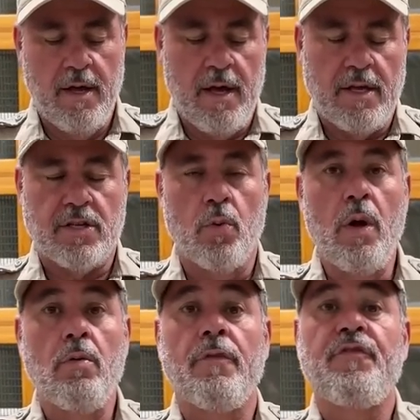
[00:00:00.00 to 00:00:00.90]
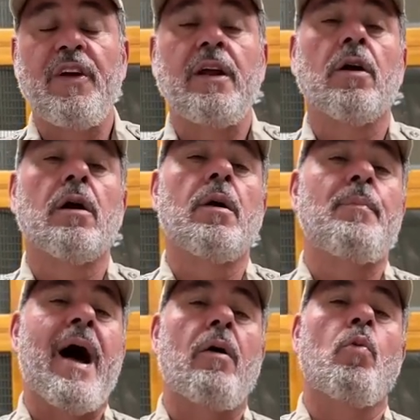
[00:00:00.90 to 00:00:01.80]
And so we will feed her
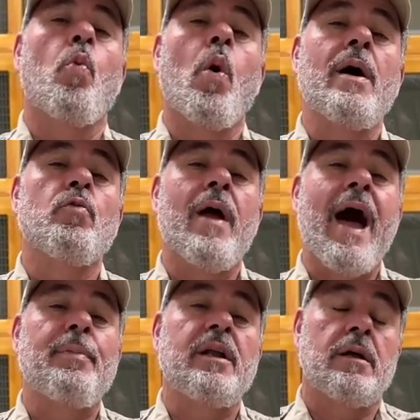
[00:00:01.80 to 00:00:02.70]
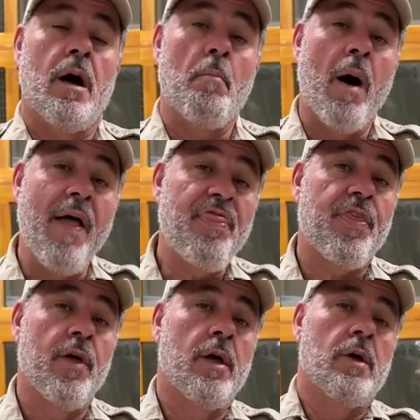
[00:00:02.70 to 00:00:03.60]
about one rabbit a month
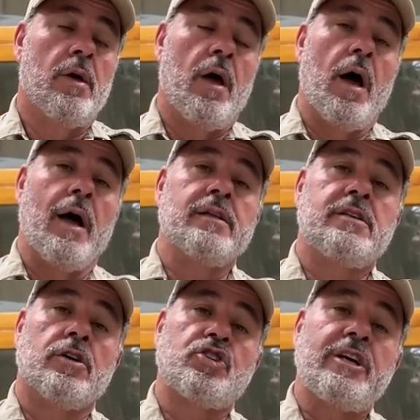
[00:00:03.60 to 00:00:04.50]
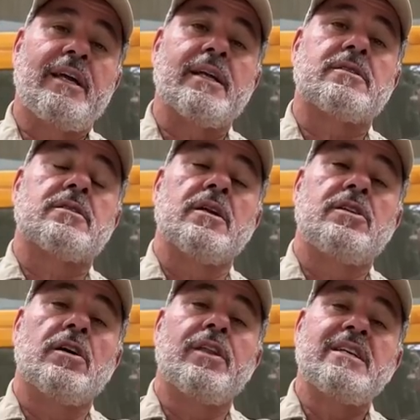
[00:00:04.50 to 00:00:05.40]
uh, until she gets,
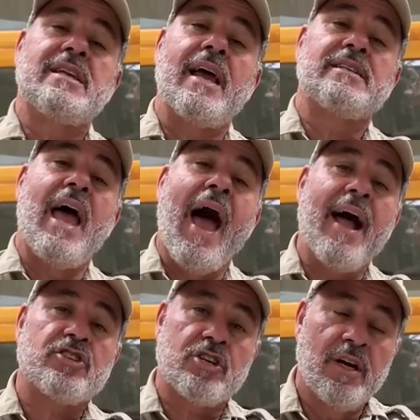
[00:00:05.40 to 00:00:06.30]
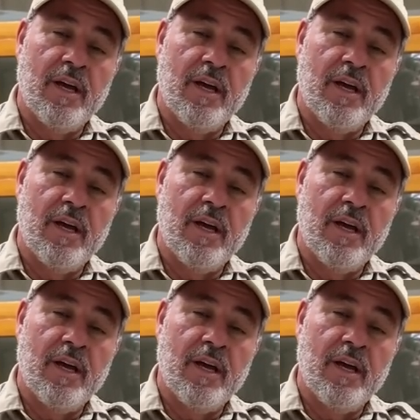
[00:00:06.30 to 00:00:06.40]
until these eggs hatch.